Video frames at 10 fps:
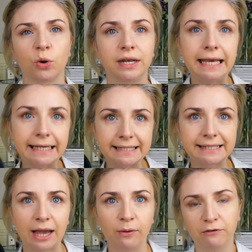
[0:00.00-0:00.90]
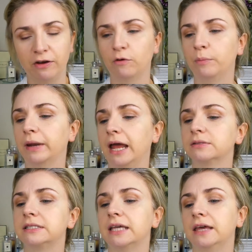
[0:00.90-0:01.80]
or NYX, however everyone
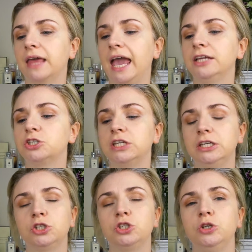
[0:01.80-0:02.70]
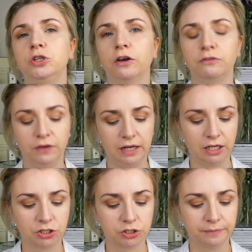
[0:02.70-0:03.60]
pronounces it, the HD Studio
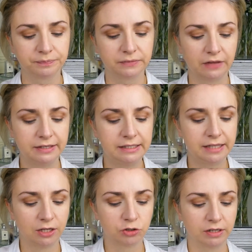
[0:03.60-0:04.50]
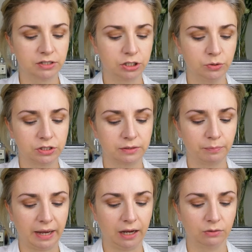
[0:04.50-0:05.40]
Finish. Now this is their
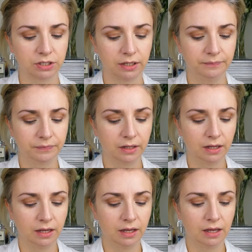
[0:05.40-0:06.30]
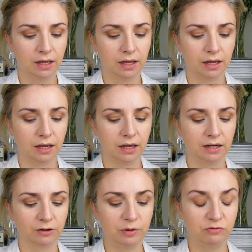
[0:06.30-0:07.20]
translucent powder,
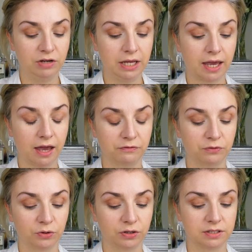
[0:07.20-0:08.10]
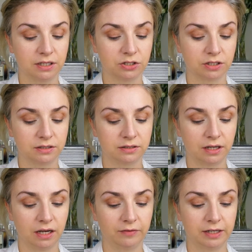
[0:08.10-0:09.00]
and I'm going to be really careful because it just
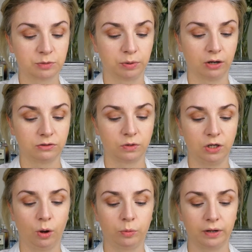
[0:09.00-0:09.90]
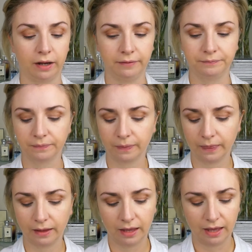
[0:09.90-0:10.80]
kind of explodes when you open it.
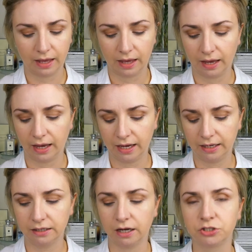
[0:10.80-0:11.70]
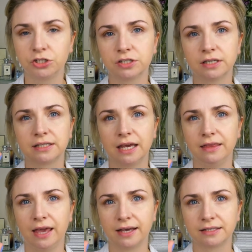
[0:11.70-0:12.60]
And I'm just going to take
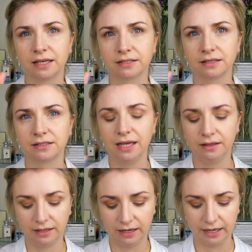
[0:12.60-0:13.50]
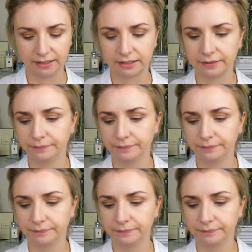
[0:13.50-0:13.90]
the excess that's in the lid